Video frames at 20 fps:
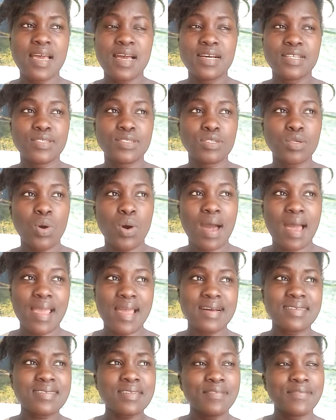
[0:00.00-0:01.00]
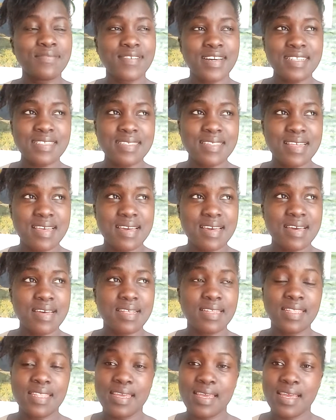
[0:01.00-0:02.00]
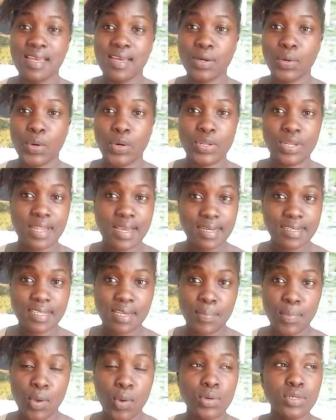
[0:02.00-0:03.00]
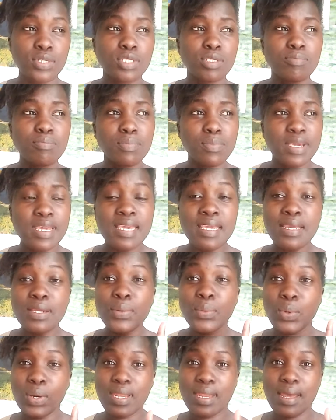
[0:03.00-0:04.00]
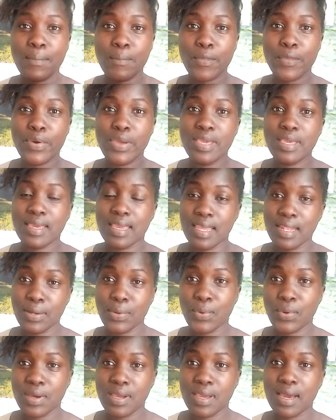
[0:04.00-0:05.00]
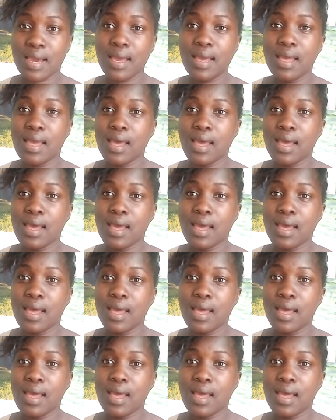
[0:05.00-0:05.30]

So I asked first the conductor, because me, when I'm going anywhere,